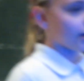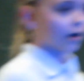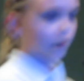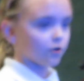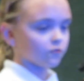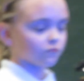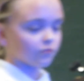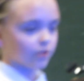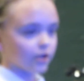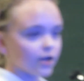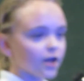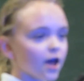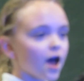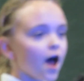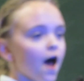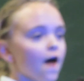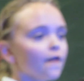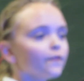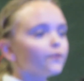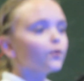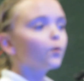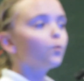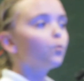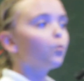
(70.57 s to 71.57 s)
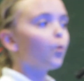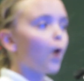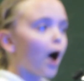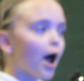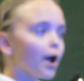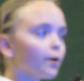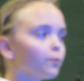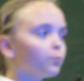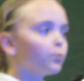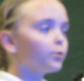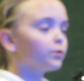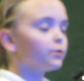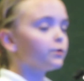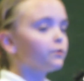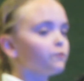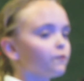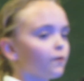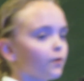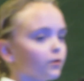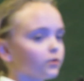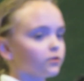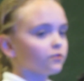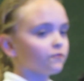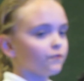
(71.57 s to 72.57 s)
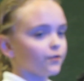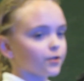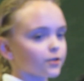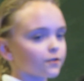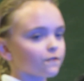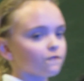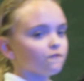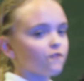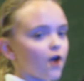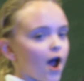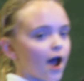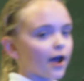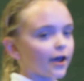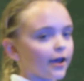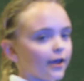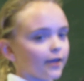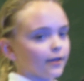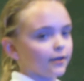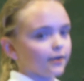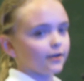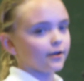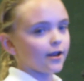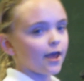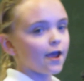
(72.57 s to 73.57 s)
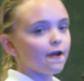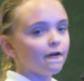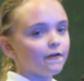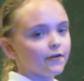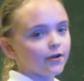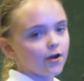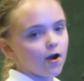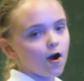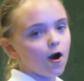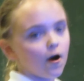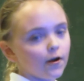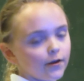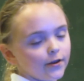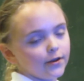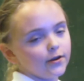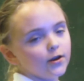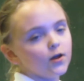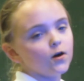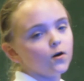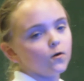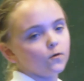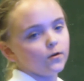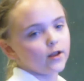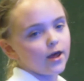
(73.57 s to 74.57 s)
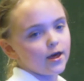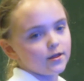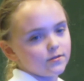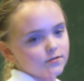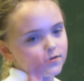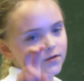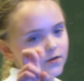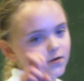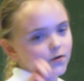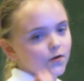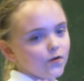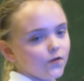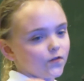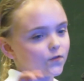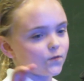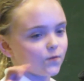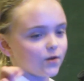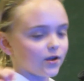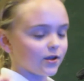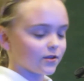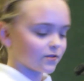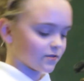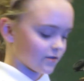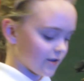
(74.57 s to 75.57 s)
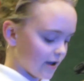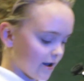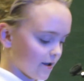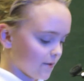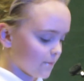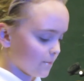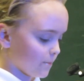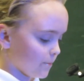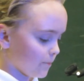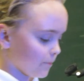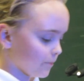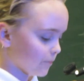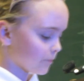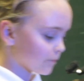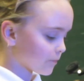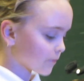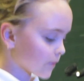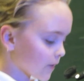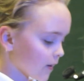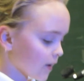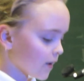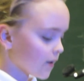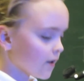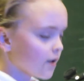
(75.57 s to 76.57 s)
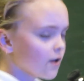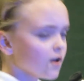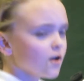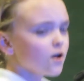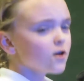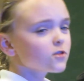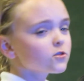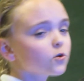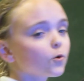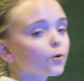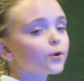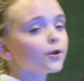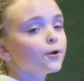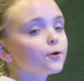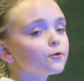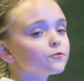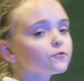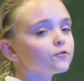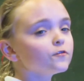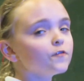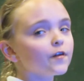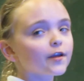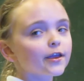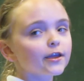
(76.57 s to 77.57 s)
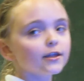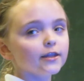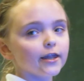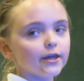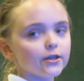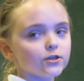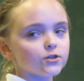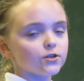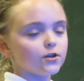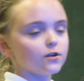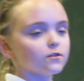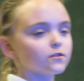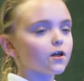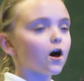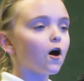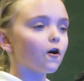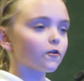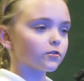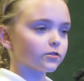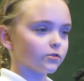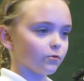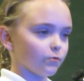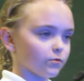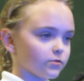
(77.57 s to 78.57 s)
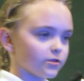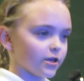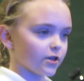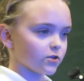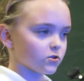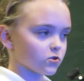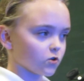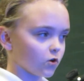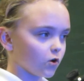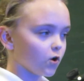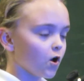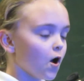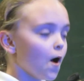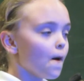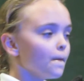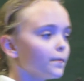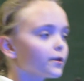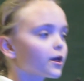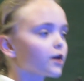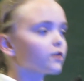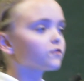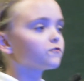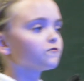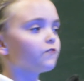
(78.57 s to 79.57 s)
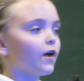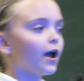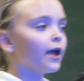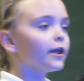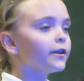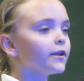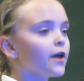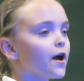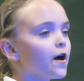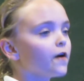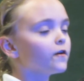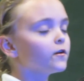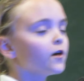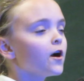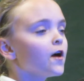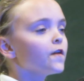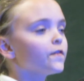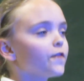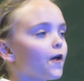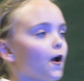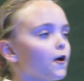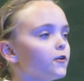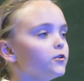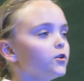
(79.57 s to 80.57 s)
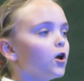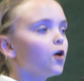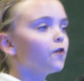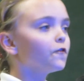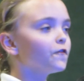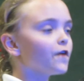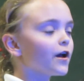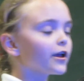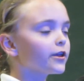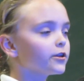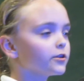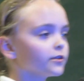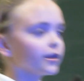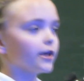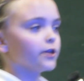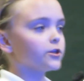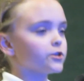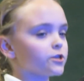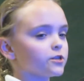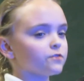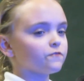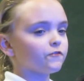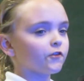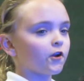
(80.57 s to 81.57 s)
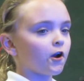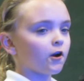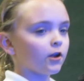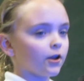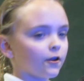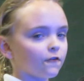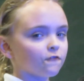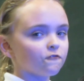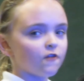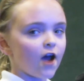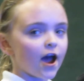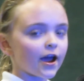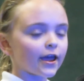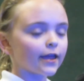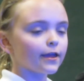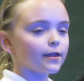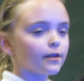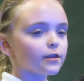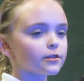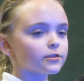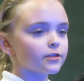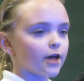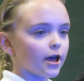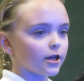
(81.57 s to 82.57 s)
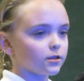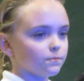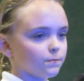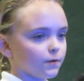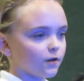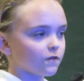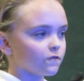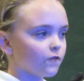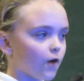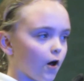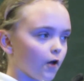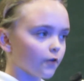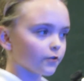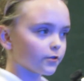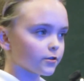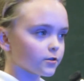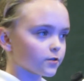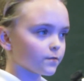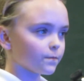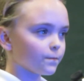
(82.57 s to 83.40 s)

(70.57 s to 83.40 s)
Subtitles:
country, then why would you want to risk fracking in an area already known as the earthquake state? So here's a regulation is also essential, because right now there are no regulations regarding fracking and seismic faults.